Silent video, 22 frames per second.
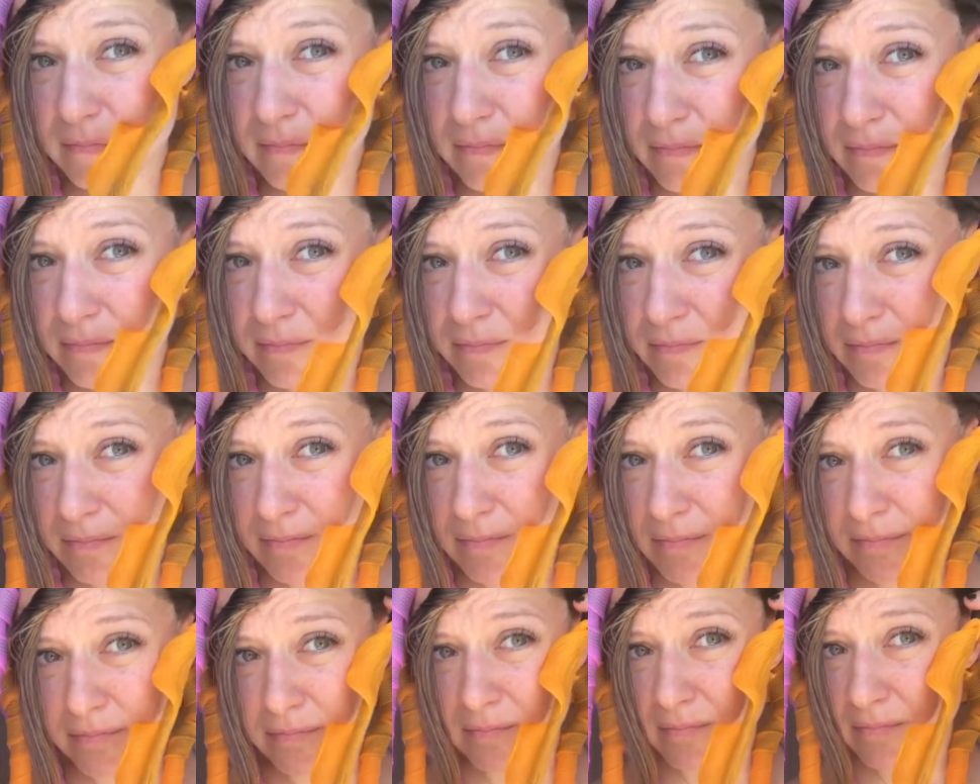
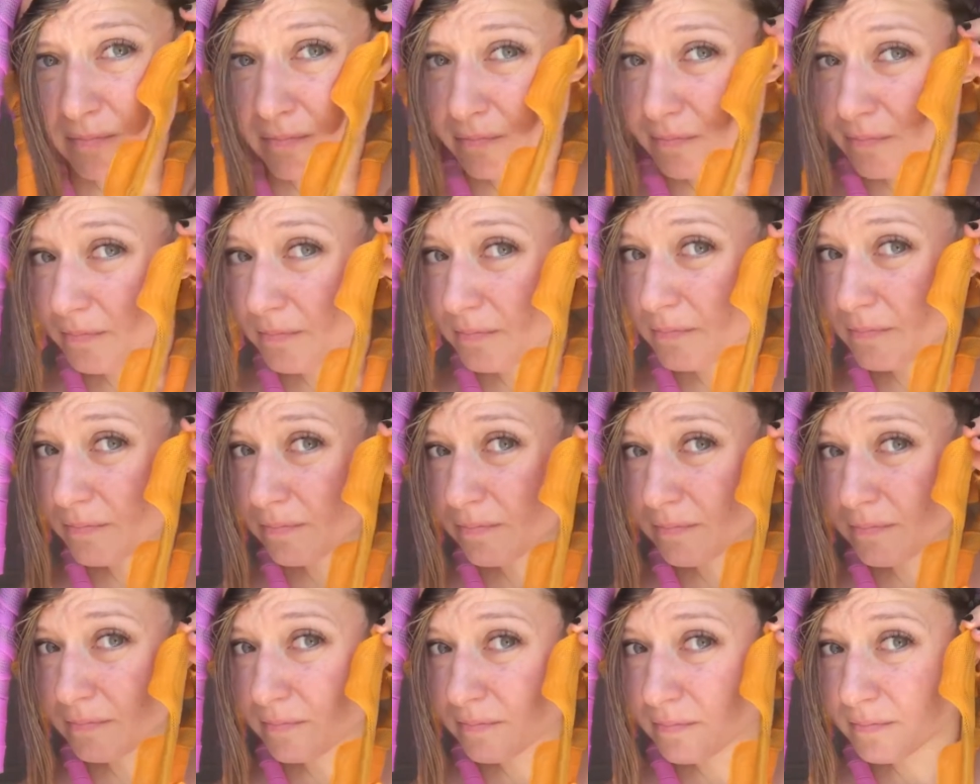
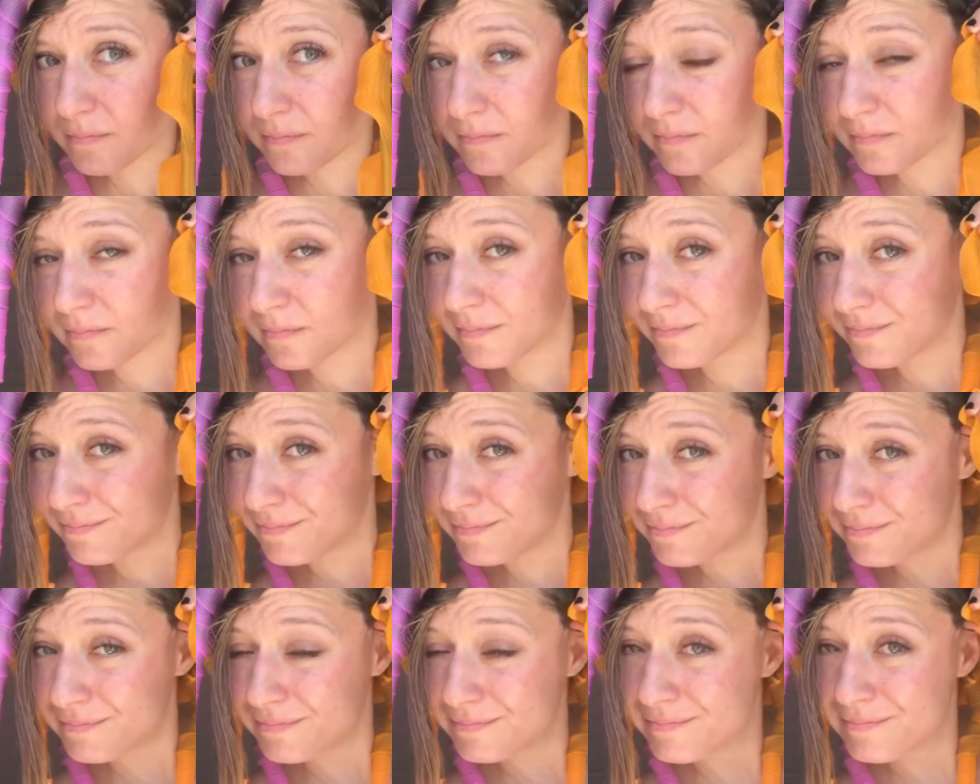
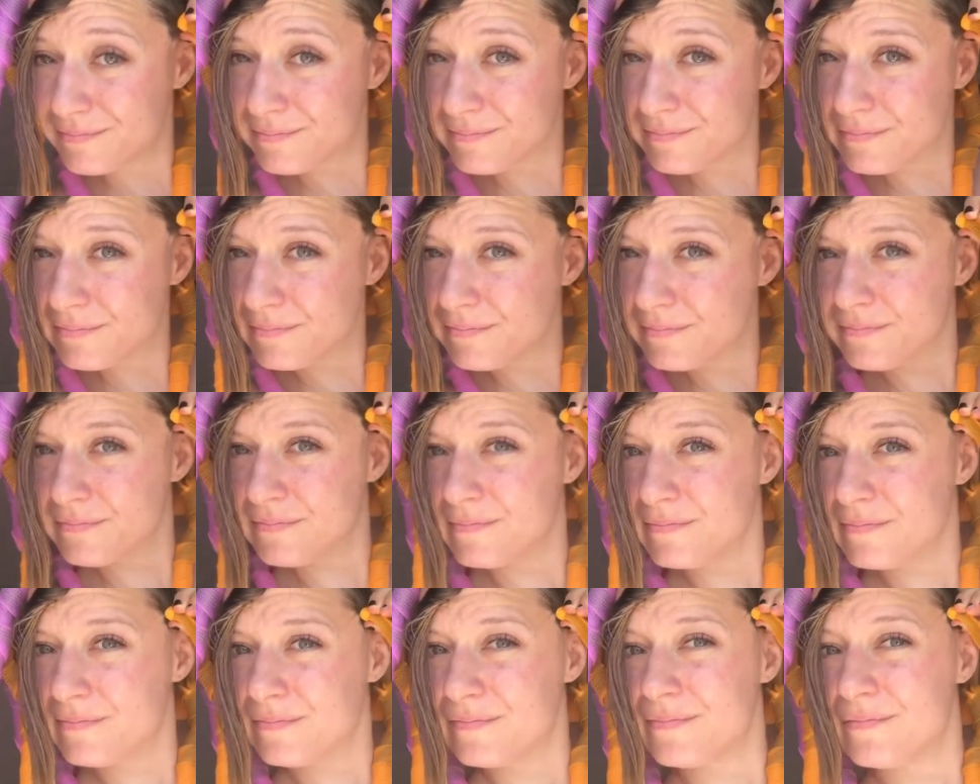
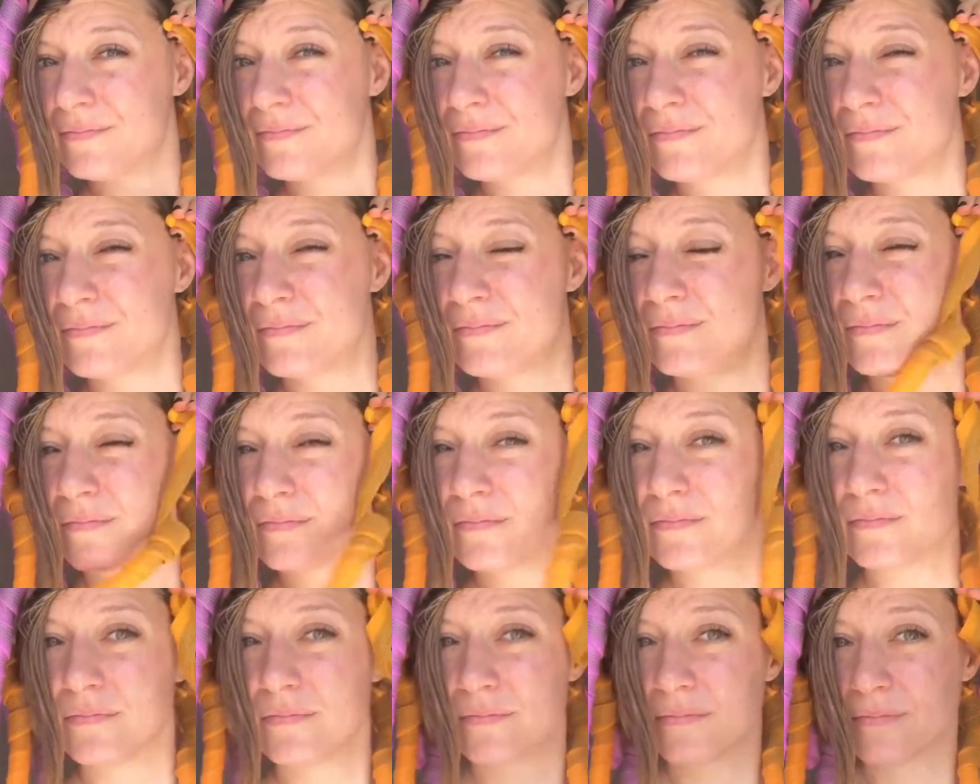
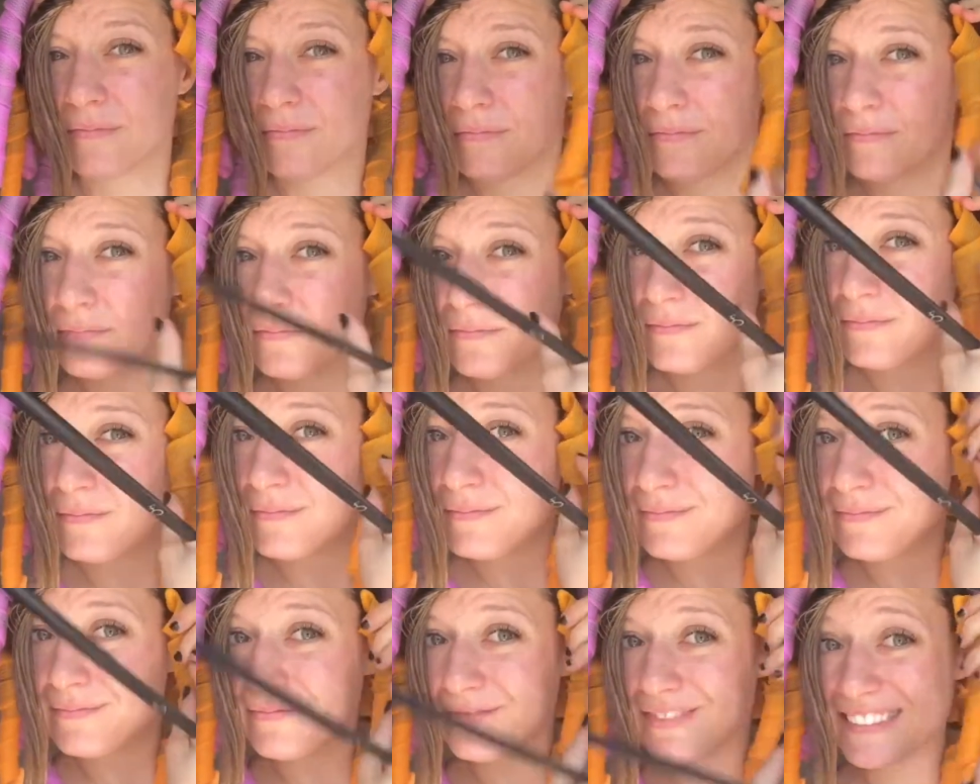
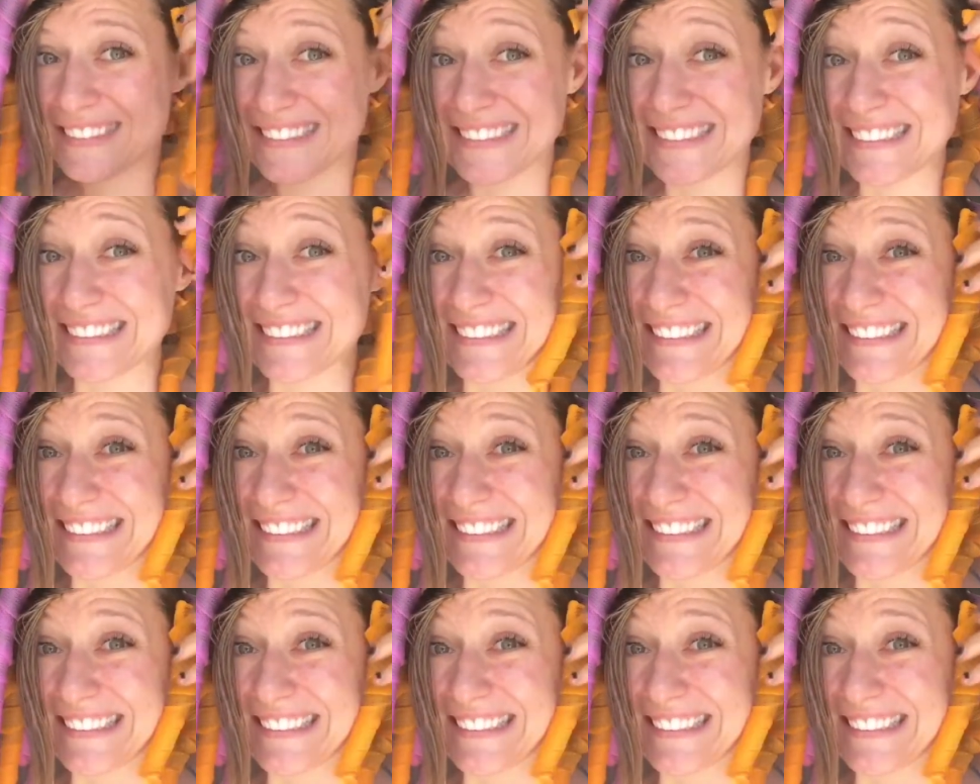(silence)